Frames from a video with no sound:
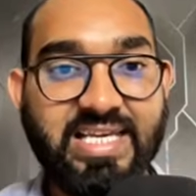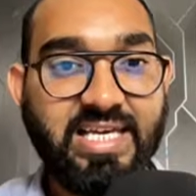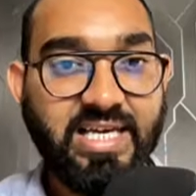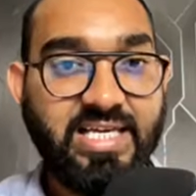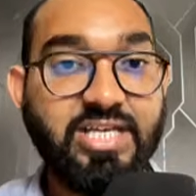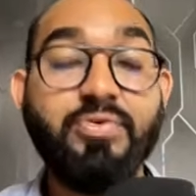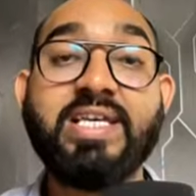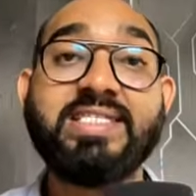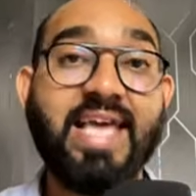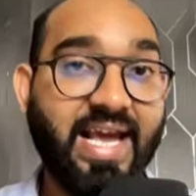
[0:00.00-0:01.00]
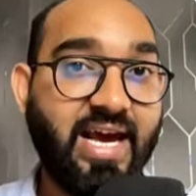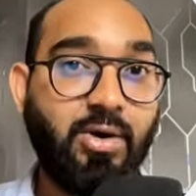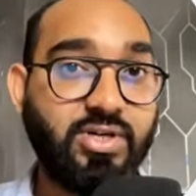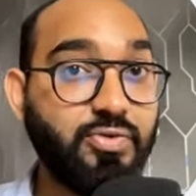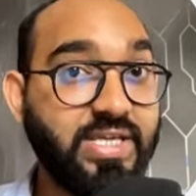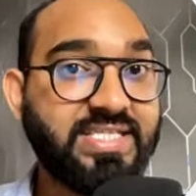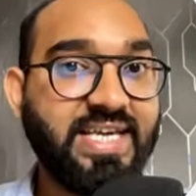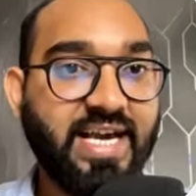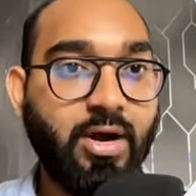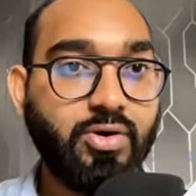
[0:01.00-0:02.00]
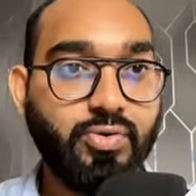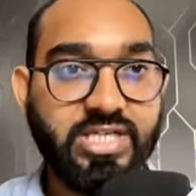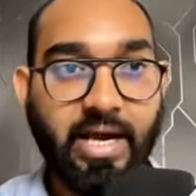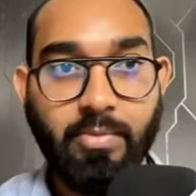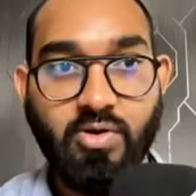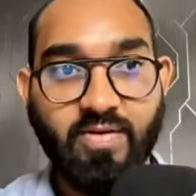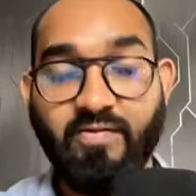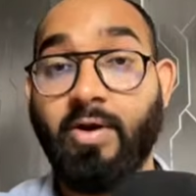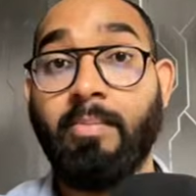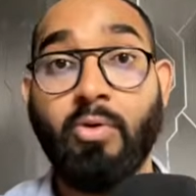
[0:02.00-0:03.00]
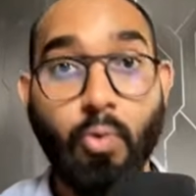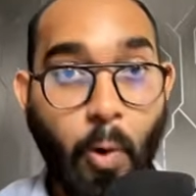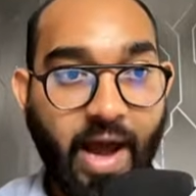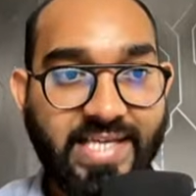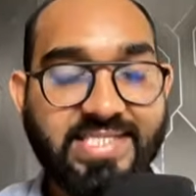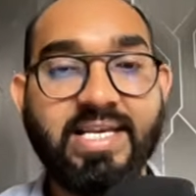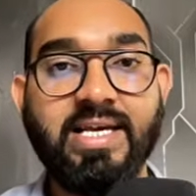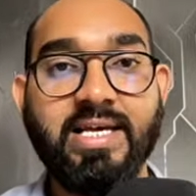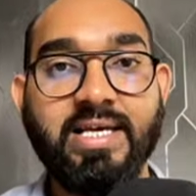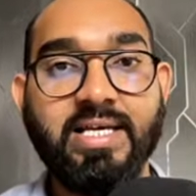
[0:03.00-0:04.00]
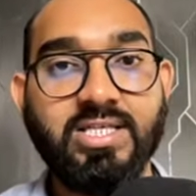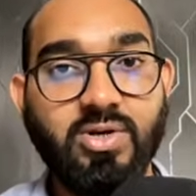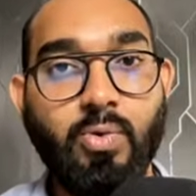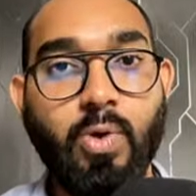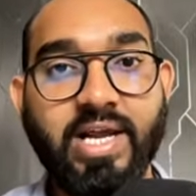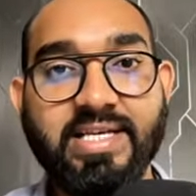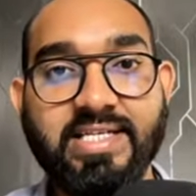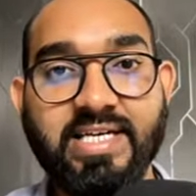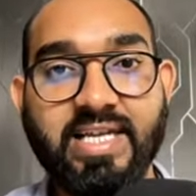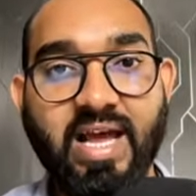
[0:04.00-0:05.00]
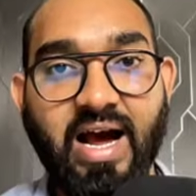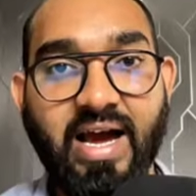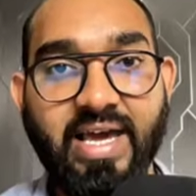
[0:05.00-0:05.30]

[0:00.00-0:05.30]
US account, USD account, which I have got from Wise. So what I did, I have